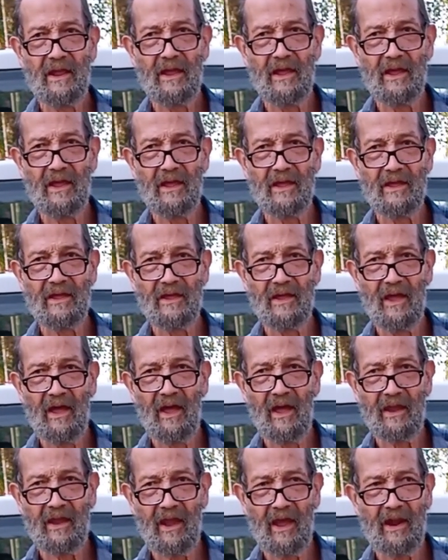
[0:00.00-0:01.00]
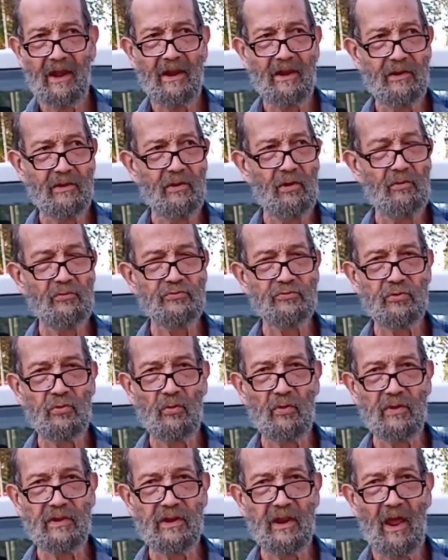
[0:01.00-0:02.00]
man. I got introduced
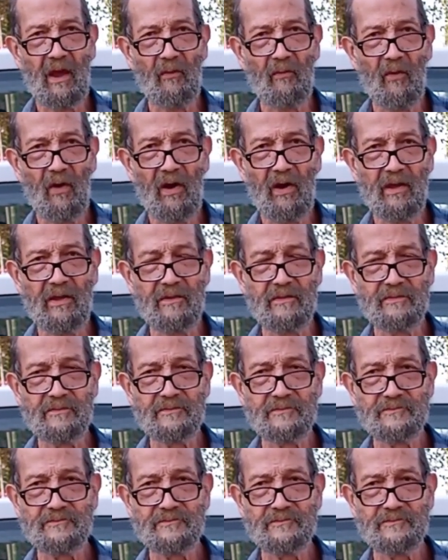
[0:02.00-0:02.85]
to it that way.